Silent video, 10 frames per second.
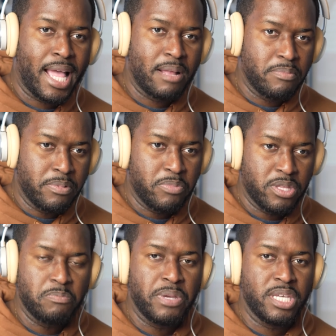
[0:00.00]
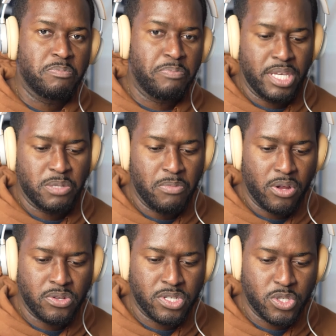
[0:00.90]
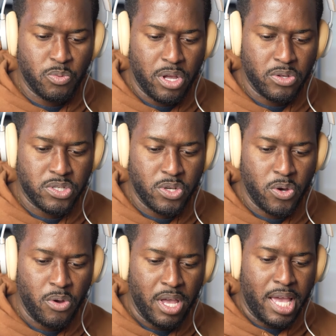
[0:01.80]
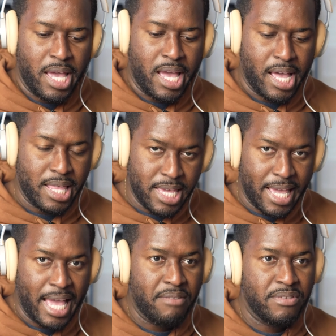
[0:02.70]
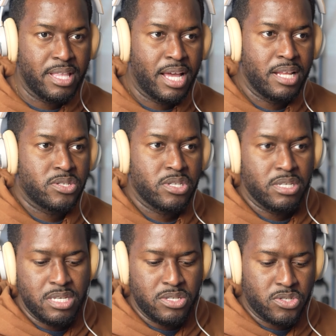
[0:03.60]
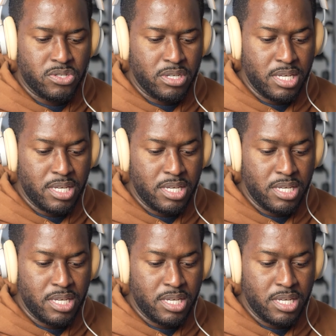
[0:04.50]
Plaid, but the base models as well. So I think having that is